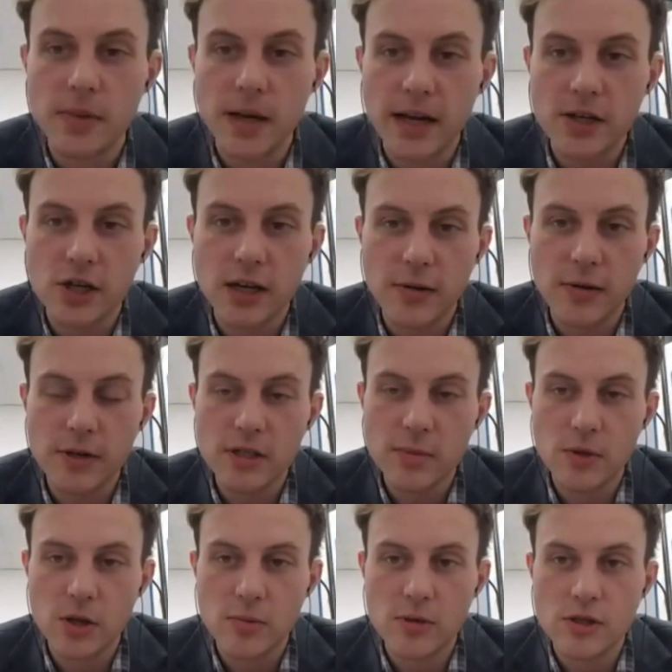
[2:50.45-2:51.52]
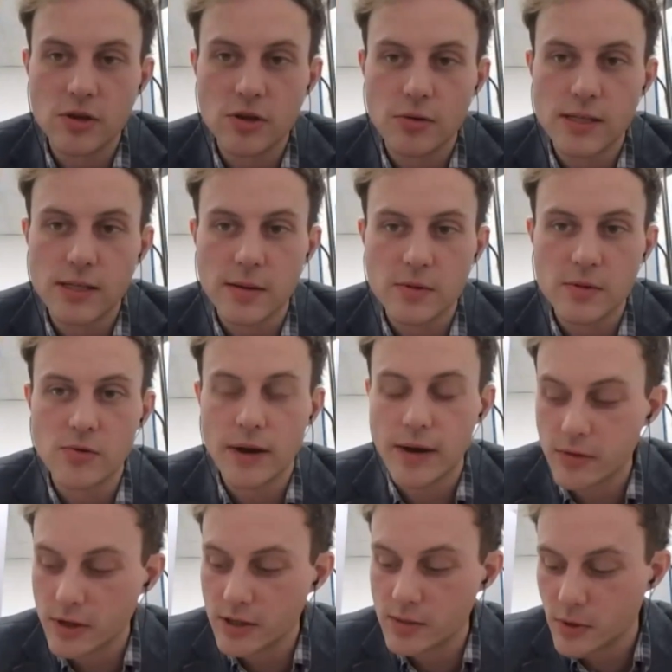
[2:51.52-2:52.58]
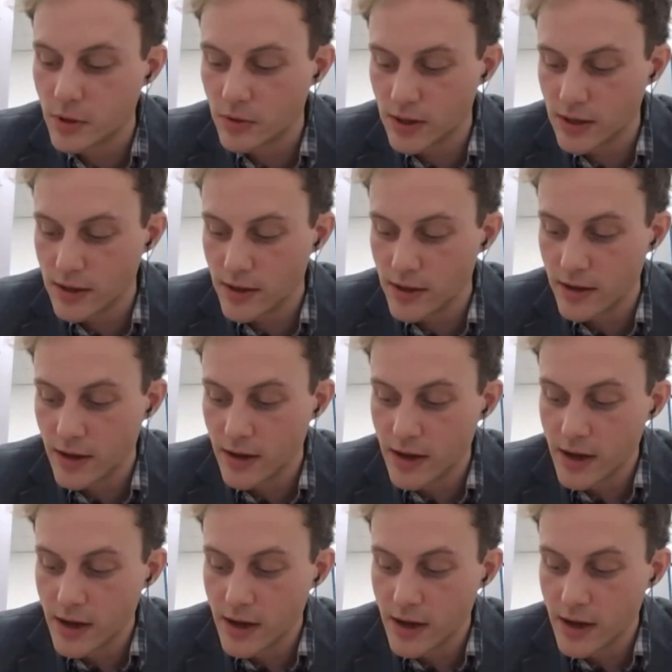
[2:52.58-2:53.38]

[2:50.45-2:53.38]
but actually hearing some human stories helps ground us both in the